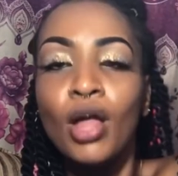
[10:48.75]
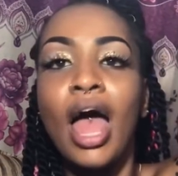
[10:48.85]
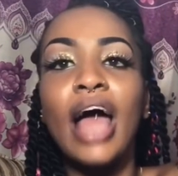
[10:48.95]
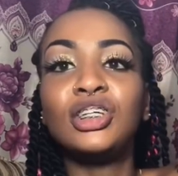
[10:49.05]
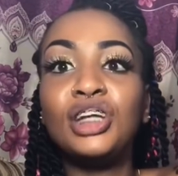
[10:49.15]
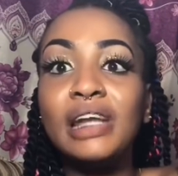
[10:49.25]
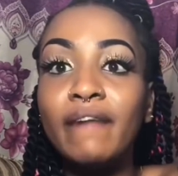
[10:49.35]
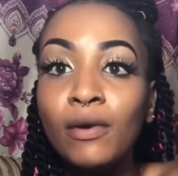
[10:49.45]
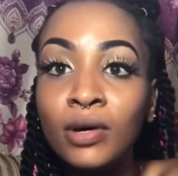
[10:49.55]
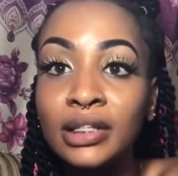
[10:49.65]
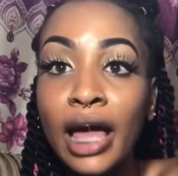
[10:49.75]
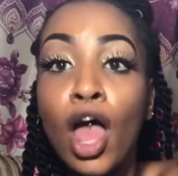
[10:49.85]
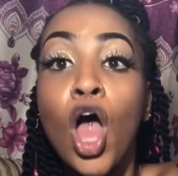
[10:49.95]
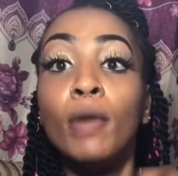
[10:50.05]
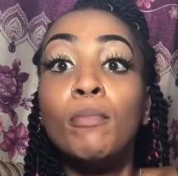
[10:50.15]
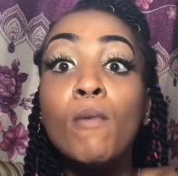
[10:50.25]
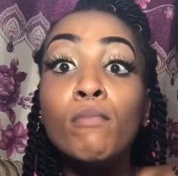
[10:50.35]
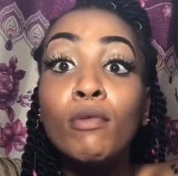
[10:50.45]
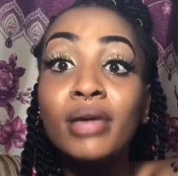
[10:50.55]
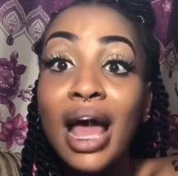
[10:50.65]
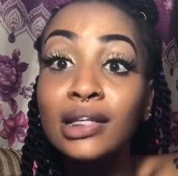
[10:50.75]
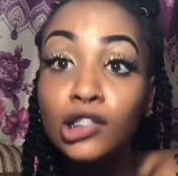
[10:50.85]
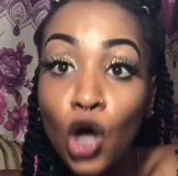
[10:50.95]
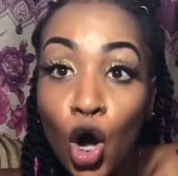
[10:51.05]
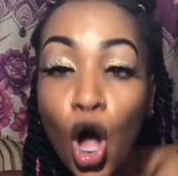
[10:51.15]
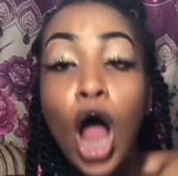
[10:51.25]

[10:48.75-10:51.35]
and she never know say, pum pum can't suck,